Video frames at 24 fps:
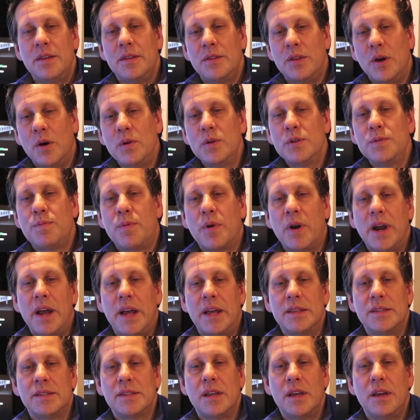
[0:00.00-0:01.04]
those
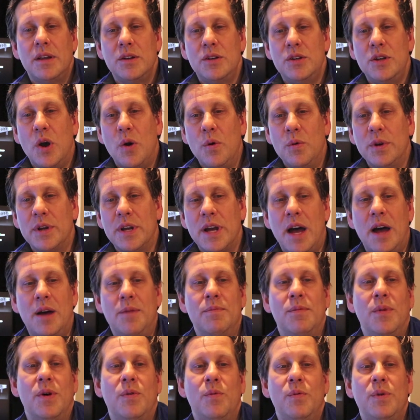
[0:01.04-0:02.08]
brands don't
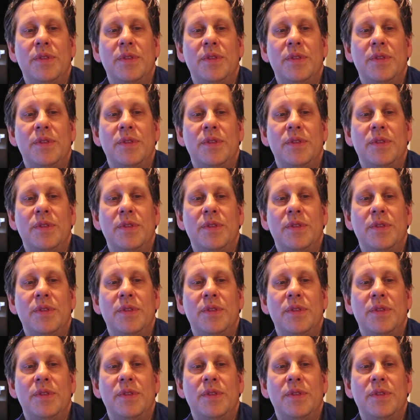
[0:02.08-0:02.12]
come